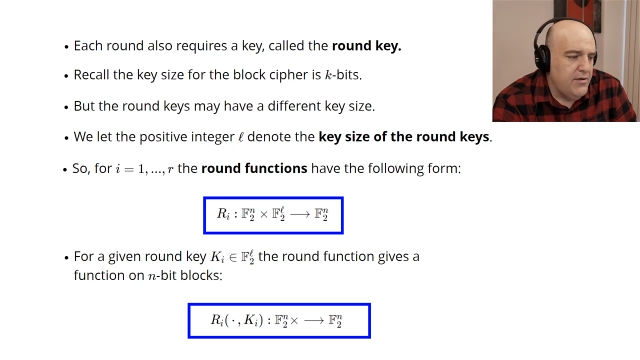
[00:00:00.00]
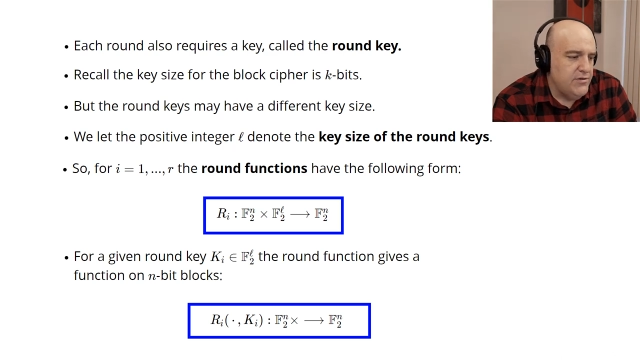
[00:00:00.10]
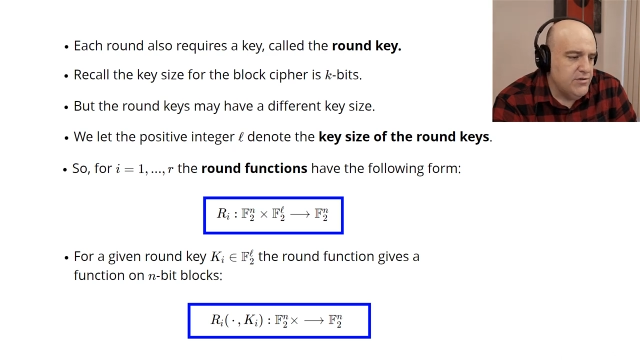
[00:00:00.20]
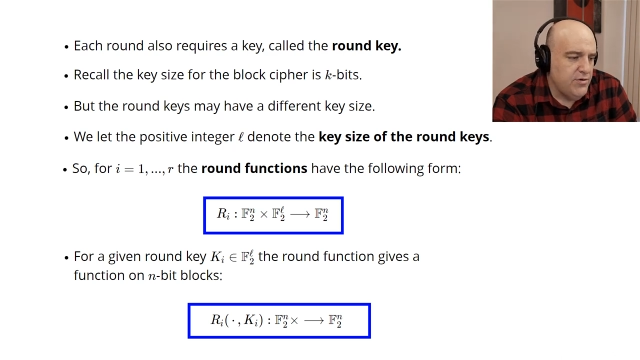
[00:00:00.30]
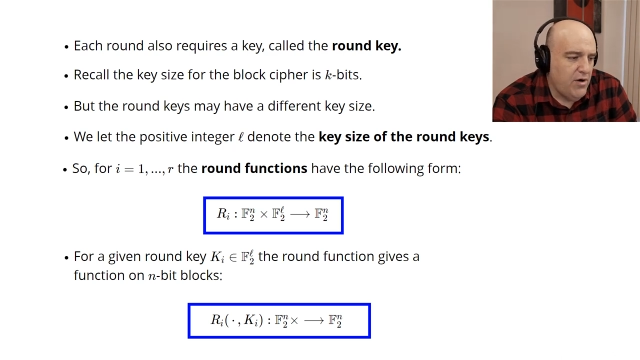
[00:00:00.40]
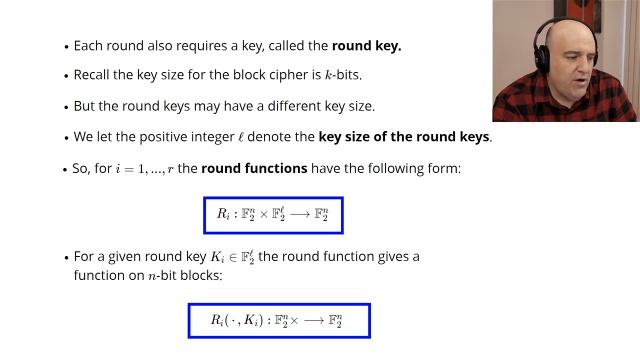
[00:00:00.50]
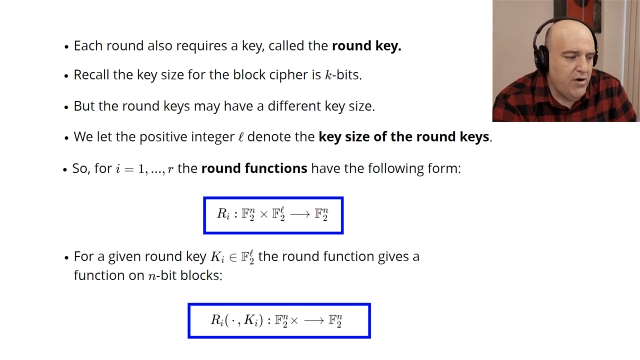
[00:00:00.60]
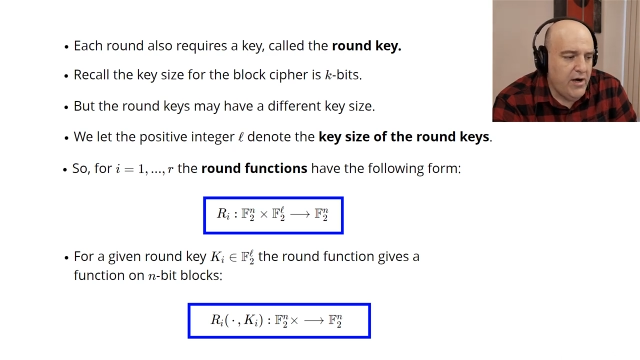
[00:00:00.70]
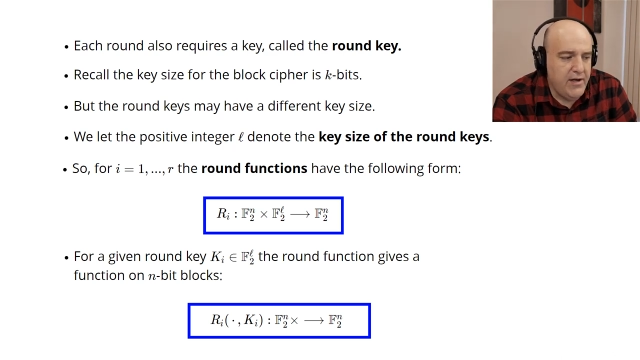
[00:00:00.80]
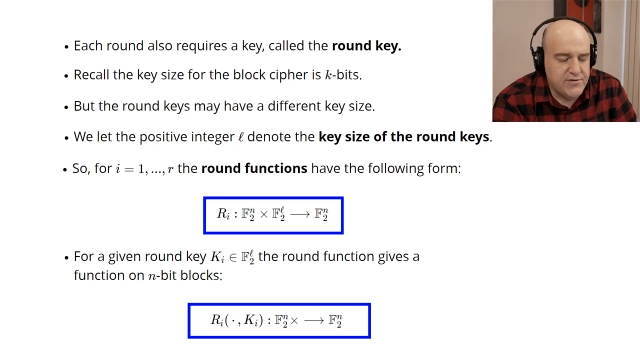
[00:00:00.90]
So
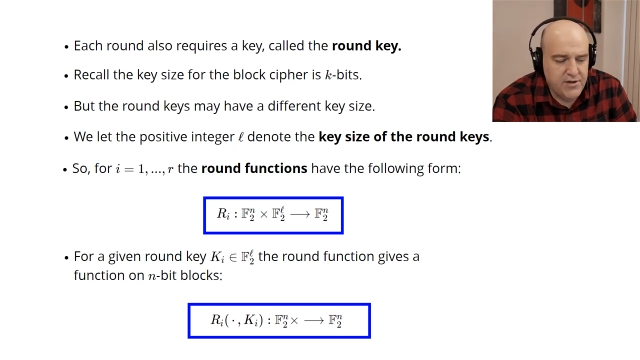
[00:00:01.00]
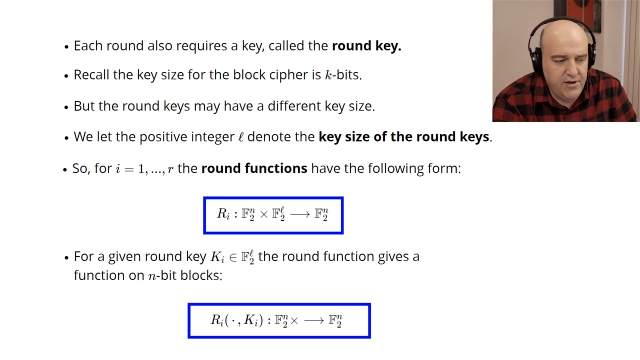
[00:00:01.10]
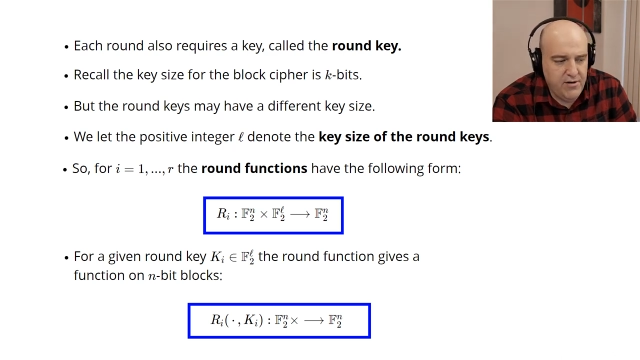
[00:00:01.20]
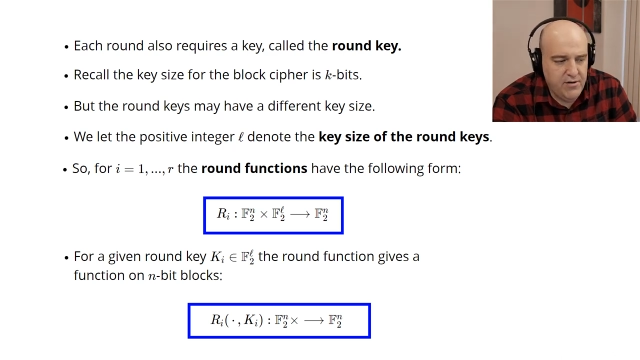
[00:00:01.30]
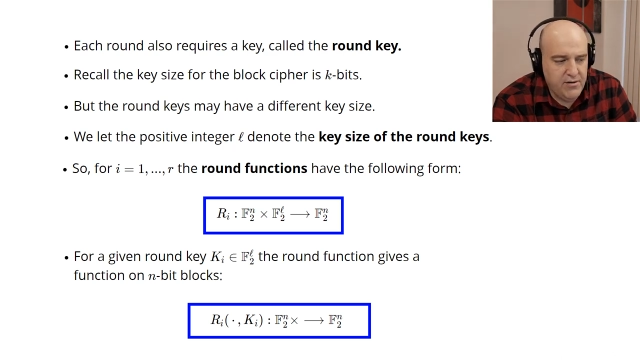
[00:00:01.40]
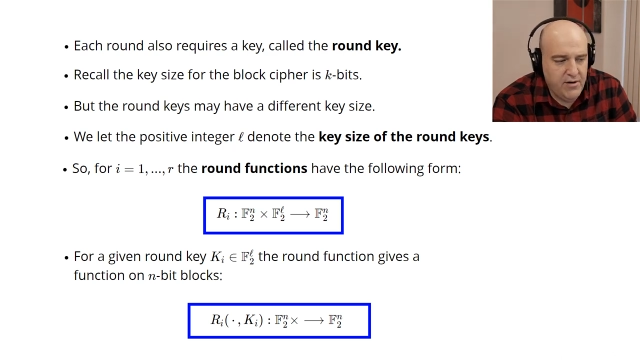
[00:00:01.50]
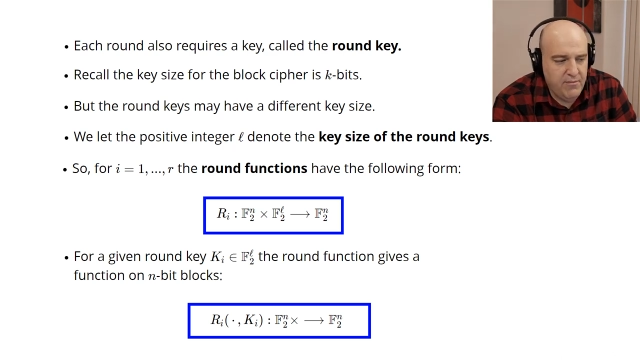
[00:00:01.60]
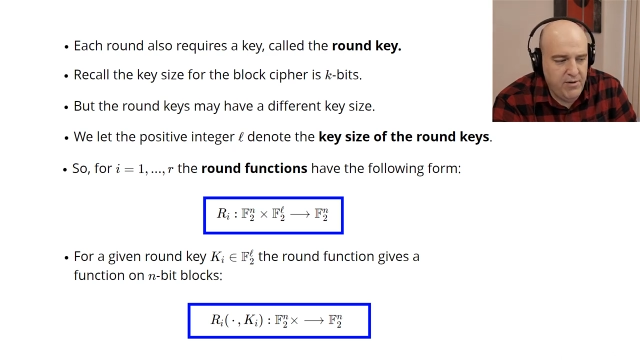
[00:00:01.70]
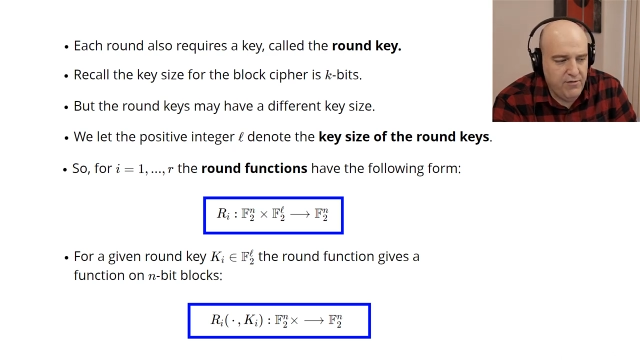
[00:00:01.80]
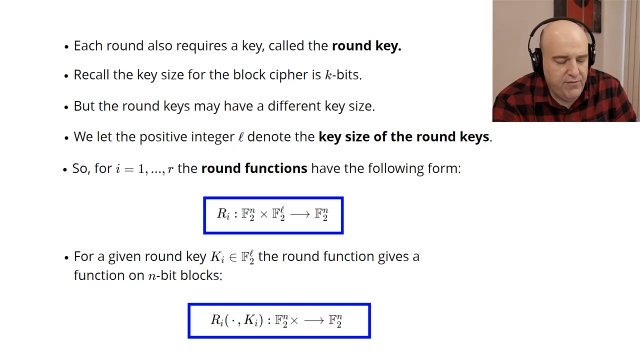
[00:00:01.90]
Ri is going to
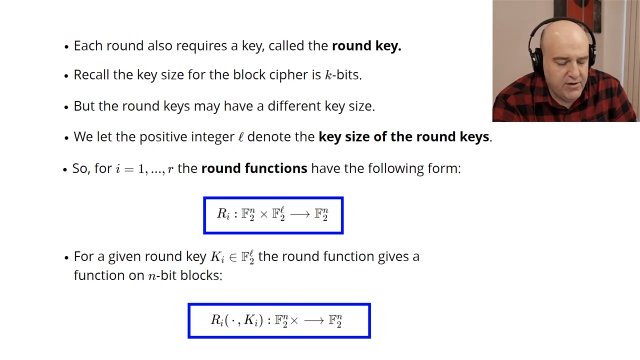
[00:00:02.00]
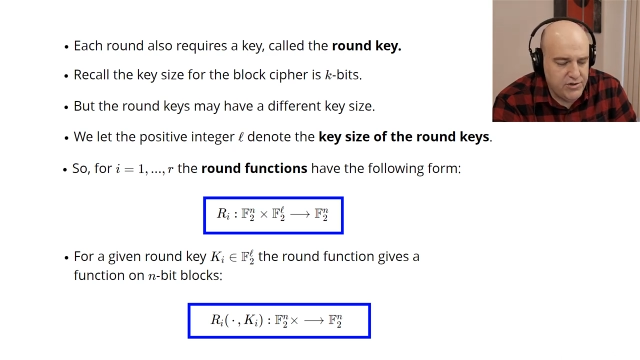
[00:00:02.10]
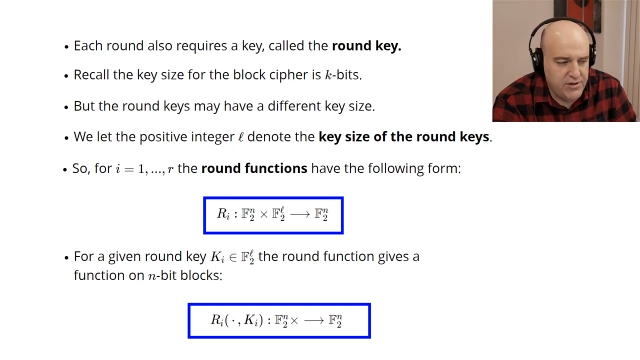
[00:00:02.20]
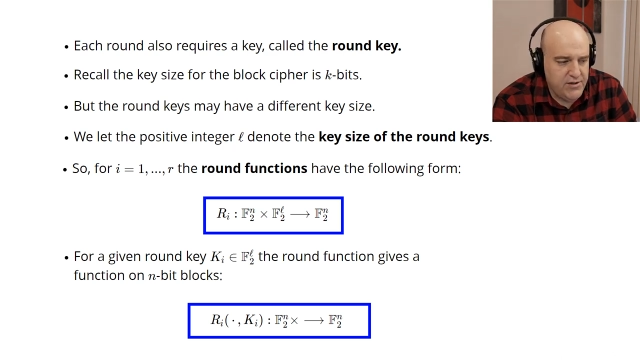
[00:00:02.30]
be a function.